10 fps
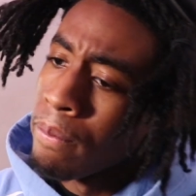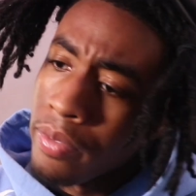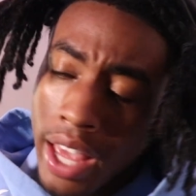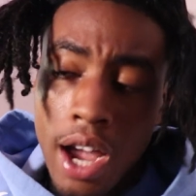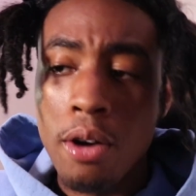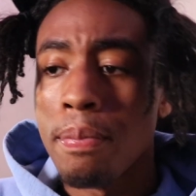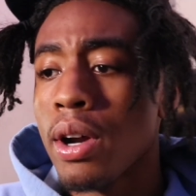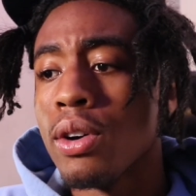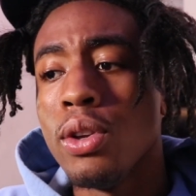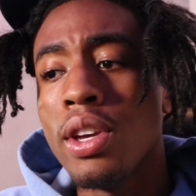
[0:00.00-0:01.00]
Now,
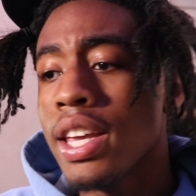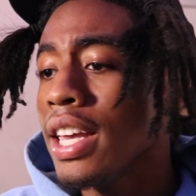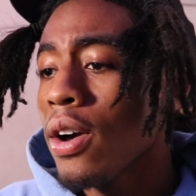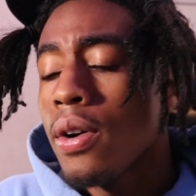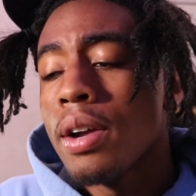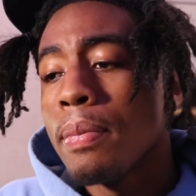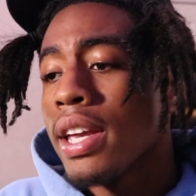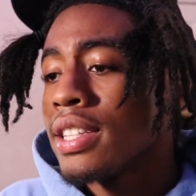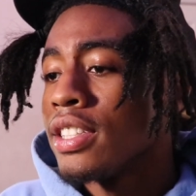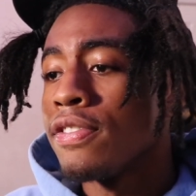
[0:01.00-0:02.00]
bro, he going up
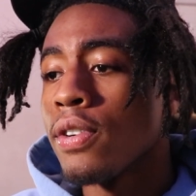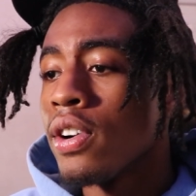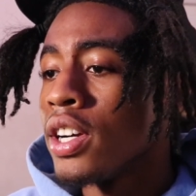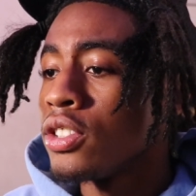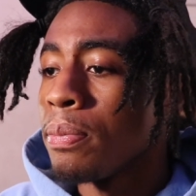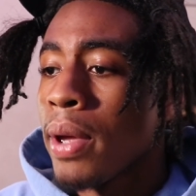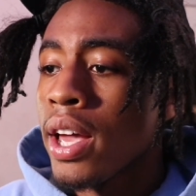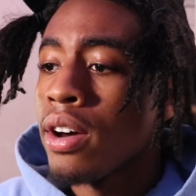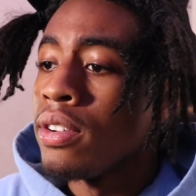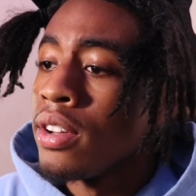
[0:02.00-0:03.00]
against this
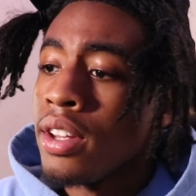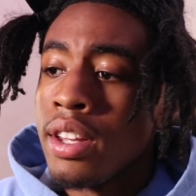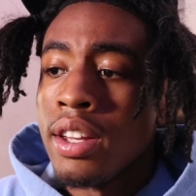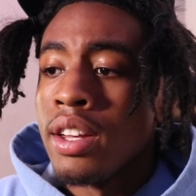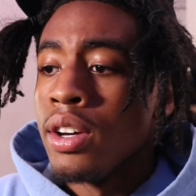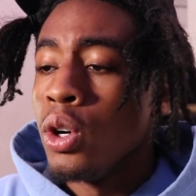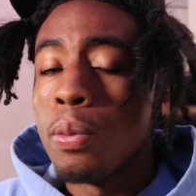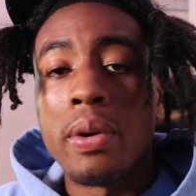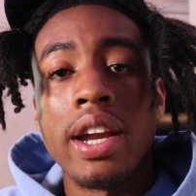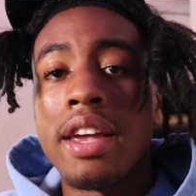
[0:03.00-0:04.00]
400-pound
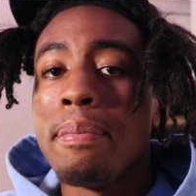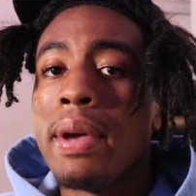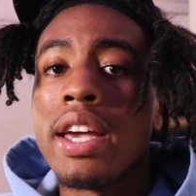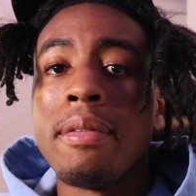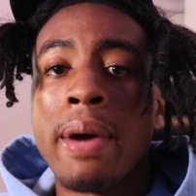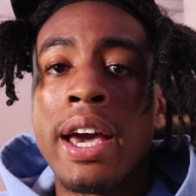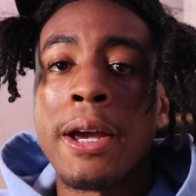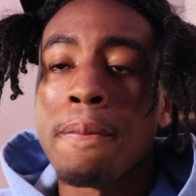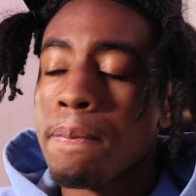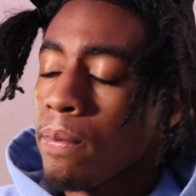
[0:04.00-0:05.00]
hooper named Big Mac.
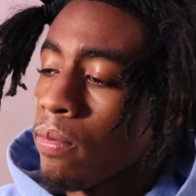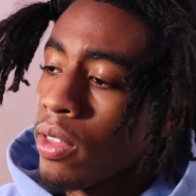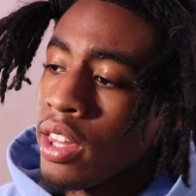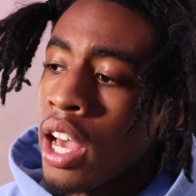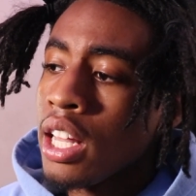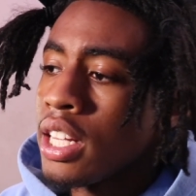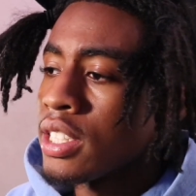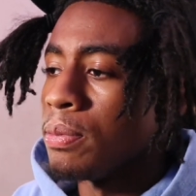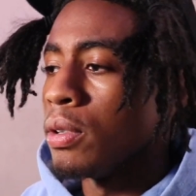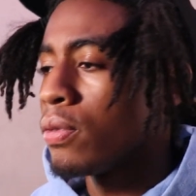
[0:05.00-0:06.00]
Now,
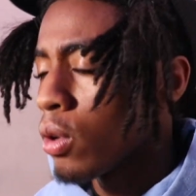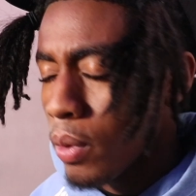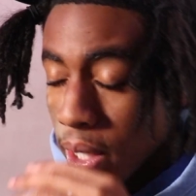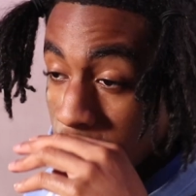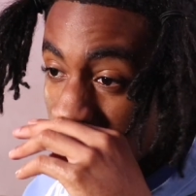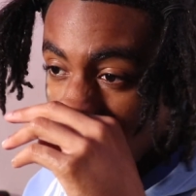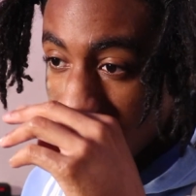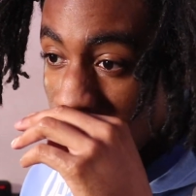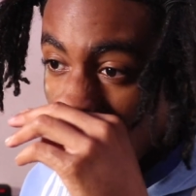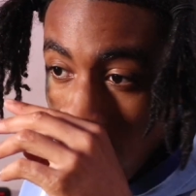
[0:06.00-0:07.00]
listen, before we get into this
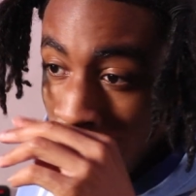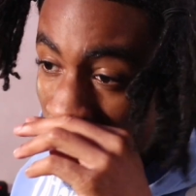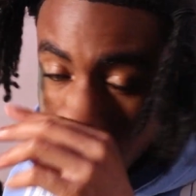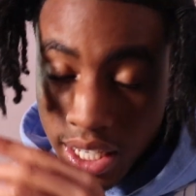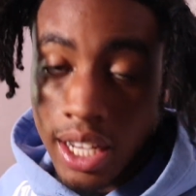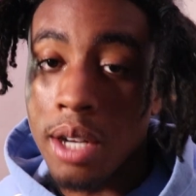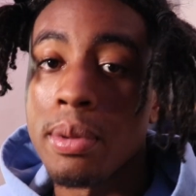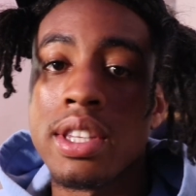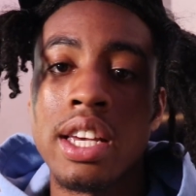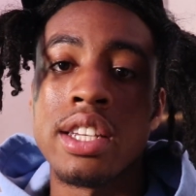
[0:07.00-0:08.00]
video, I got to say a
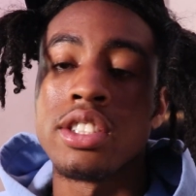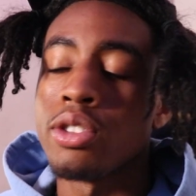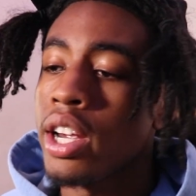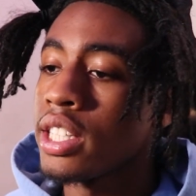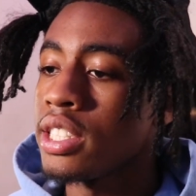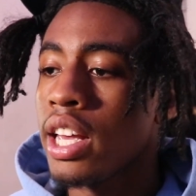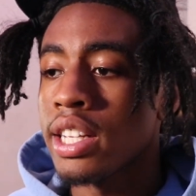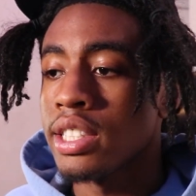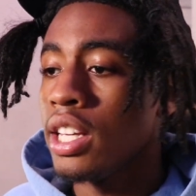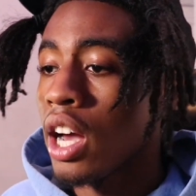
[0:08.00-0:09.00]
couple things. Trash
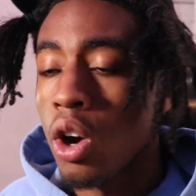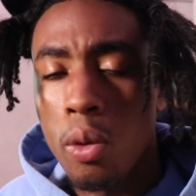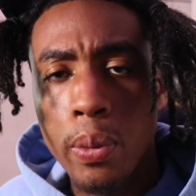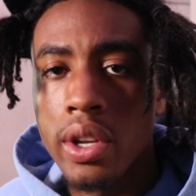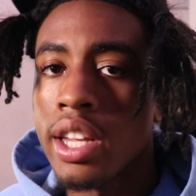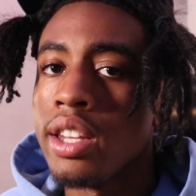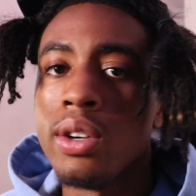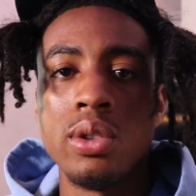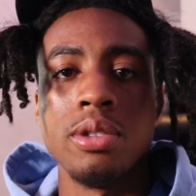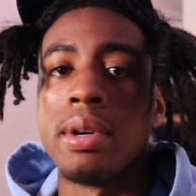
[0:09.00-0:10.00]
Nasty, I hope you didn't
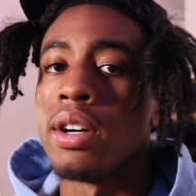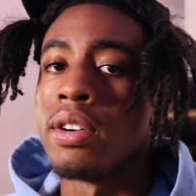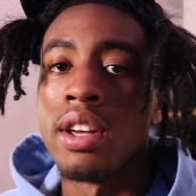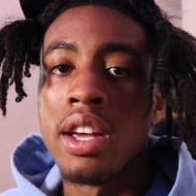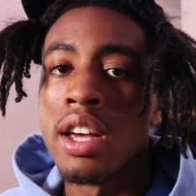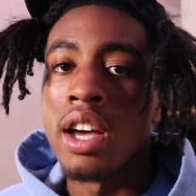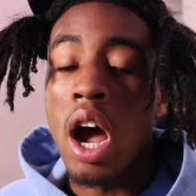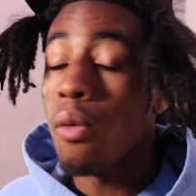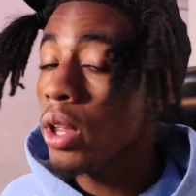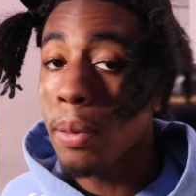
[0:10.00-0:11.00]
lose, bro.
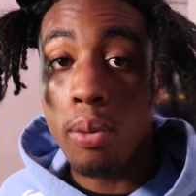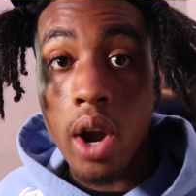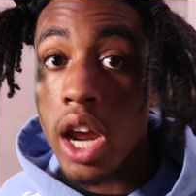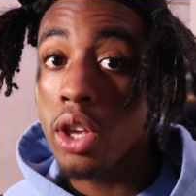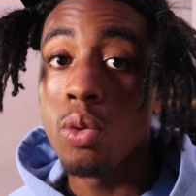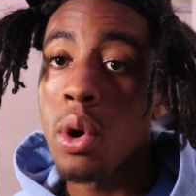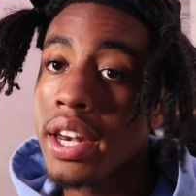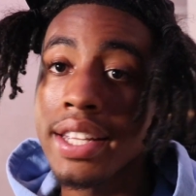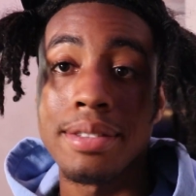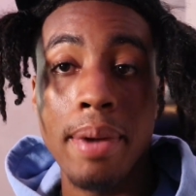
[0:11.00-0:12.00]
I'm really praying you
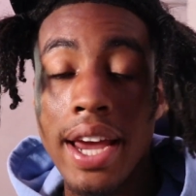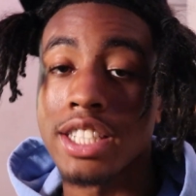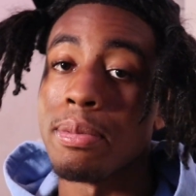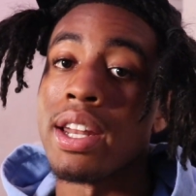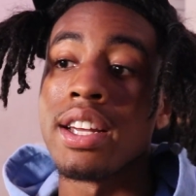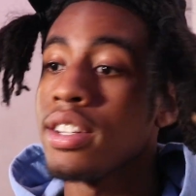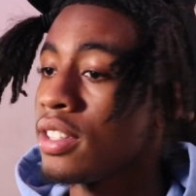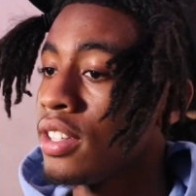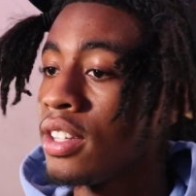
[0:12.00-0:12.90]
won this match, my nigga.